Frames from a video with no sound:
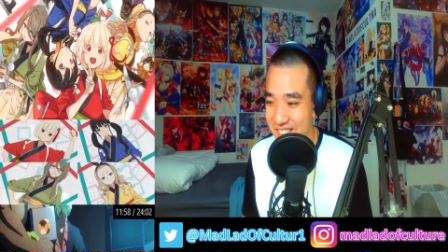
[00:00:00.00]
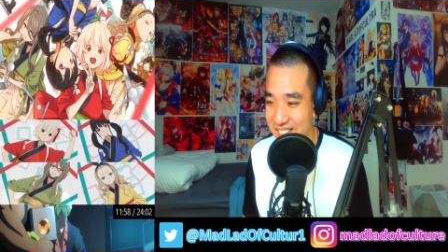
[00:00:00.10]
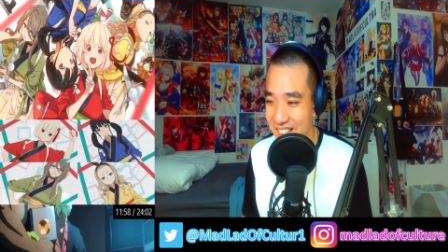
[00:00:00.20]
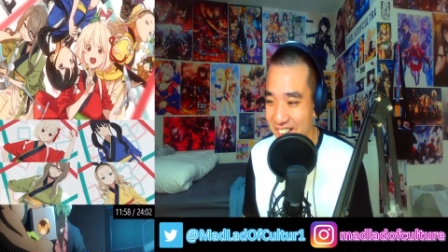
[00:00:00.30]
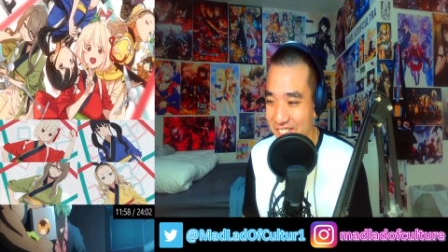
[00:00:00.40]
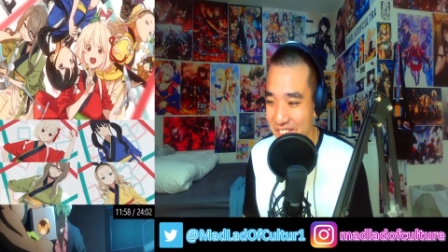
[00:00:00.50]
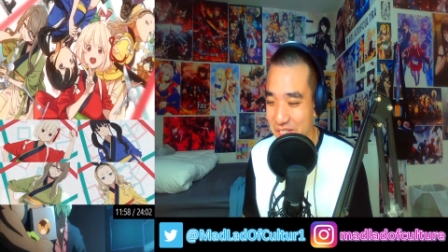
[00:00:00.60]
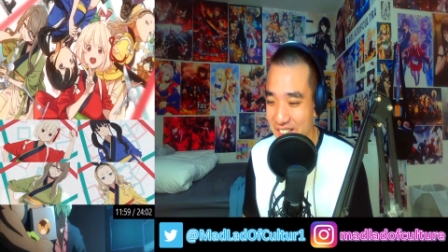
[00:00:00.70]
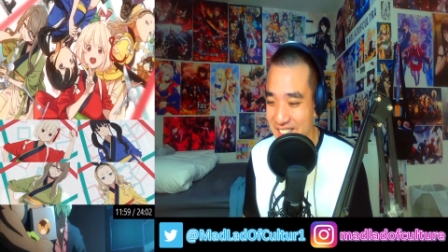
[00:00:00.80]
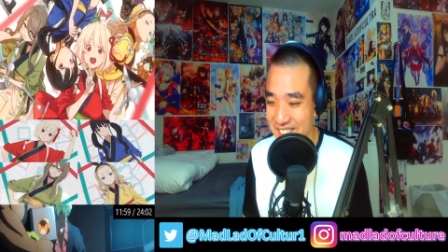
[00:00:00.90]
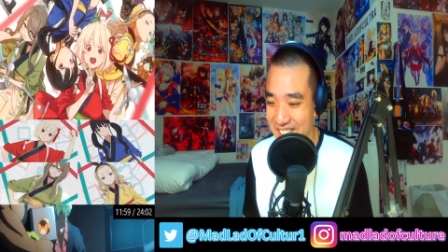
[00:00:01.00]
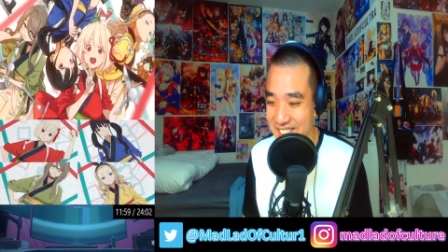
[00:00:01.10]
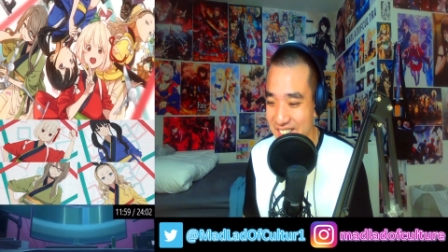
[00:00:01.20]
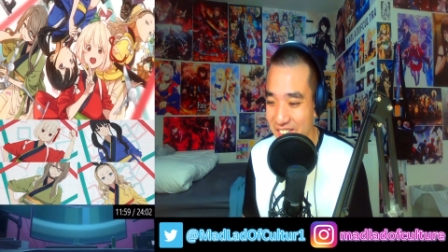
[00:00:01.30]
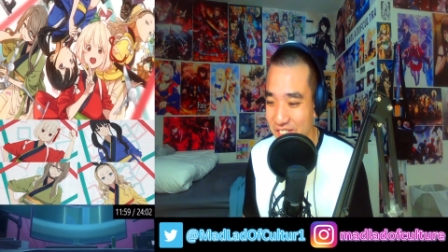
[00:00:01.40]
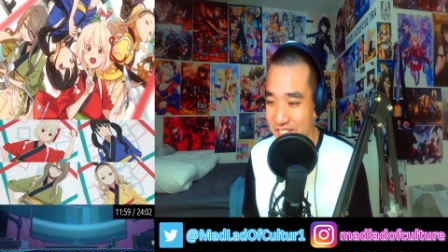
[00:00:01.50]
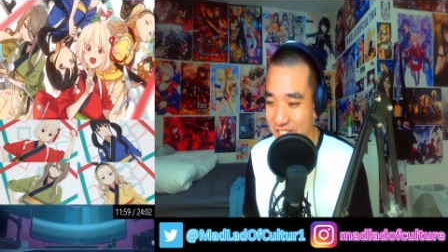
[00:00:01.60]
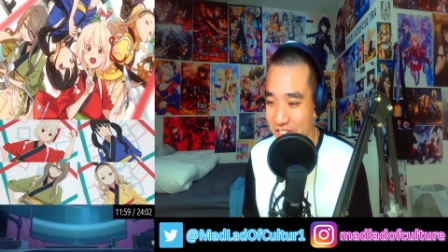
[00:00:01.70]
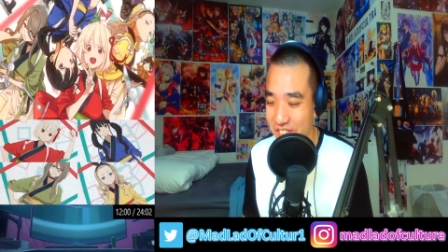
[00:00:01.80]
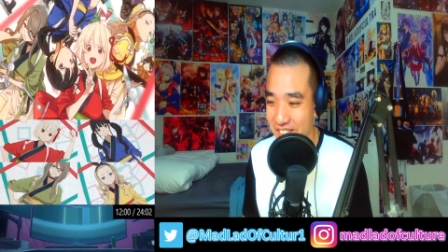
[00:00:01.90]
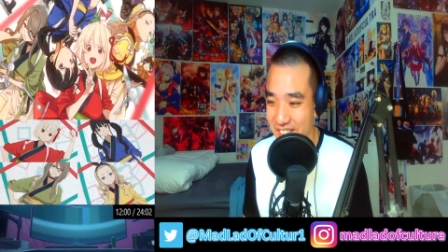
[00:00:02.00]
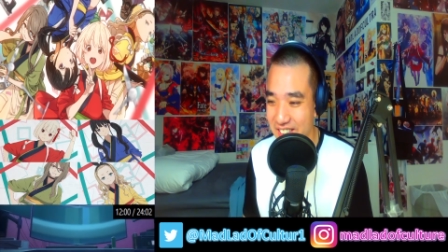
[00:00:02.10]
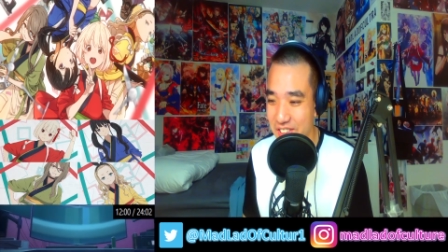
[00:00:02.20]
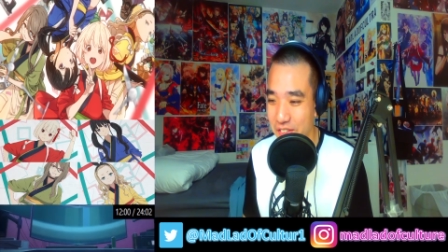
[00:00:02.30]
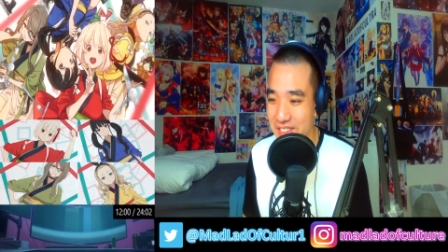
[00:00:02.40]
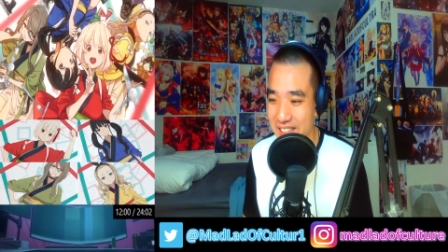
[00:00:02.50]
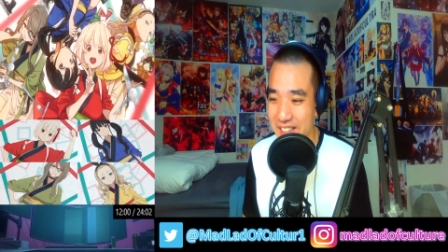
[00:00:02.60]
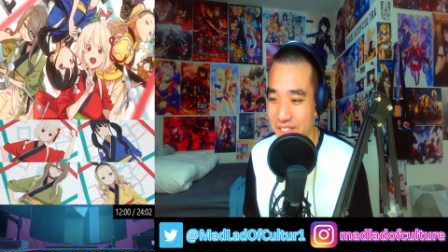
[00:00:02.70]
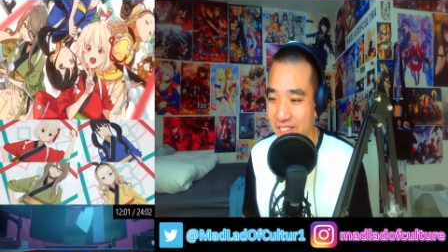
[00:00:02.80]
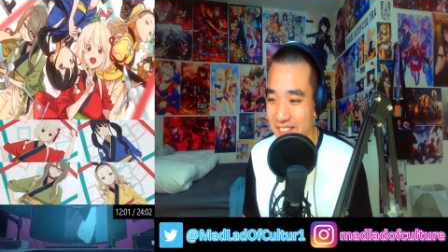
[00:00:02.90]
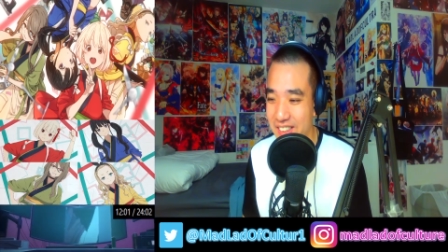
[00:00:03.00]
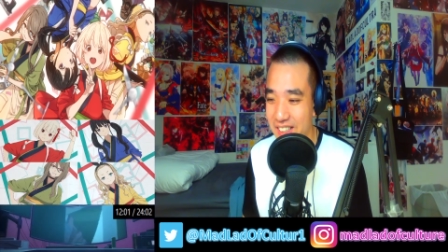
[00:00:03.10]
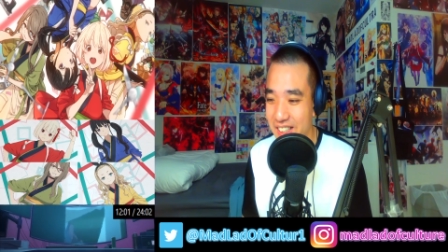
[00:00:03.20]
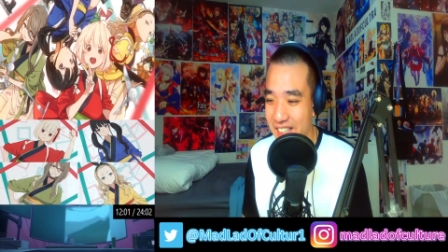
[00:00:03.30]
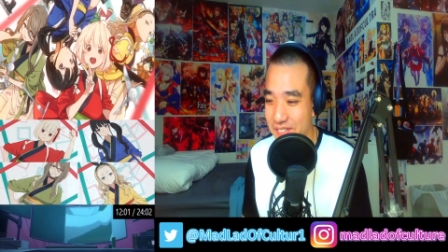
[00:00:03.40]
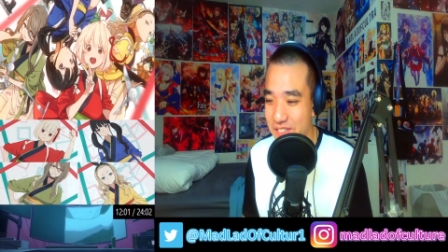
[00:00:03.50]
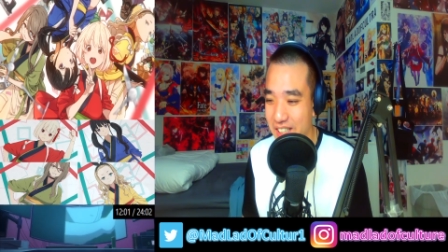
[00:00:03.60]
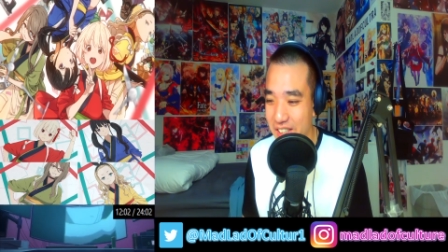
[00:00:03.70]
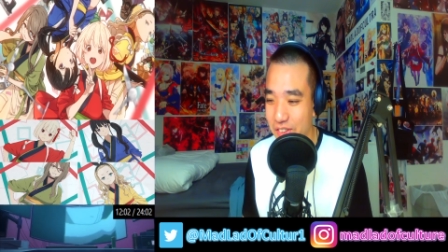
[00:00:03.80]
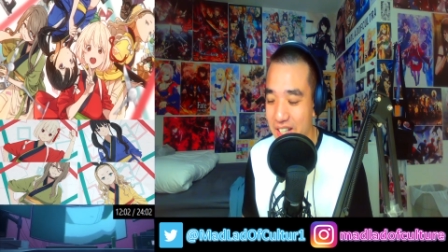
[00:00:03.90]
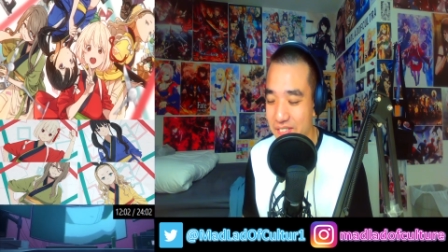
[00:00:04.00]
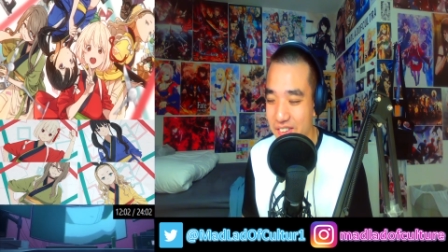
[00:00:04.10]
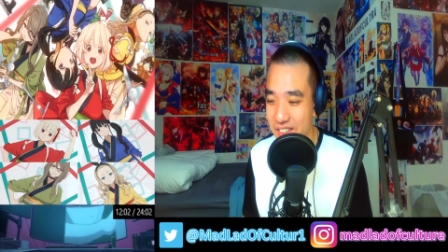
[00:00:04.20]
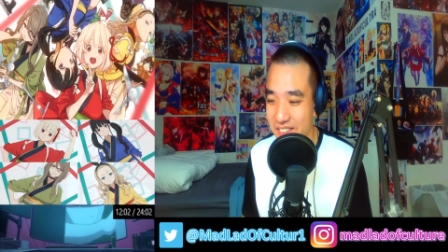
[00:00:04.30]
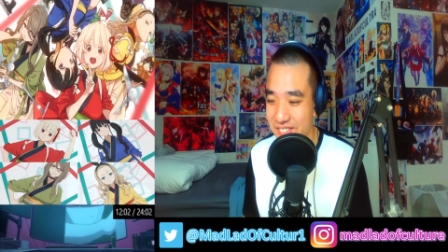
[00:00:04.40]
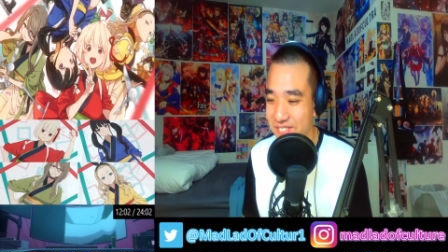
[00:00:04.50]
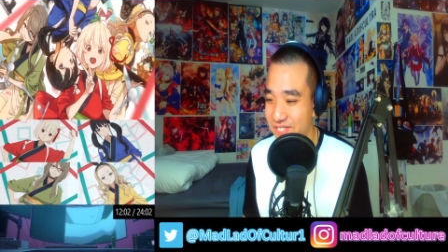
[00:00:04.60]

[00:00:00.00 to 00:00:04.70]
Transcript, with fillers: Love repeating that scene over and over. It's almost like they want him to like go after her.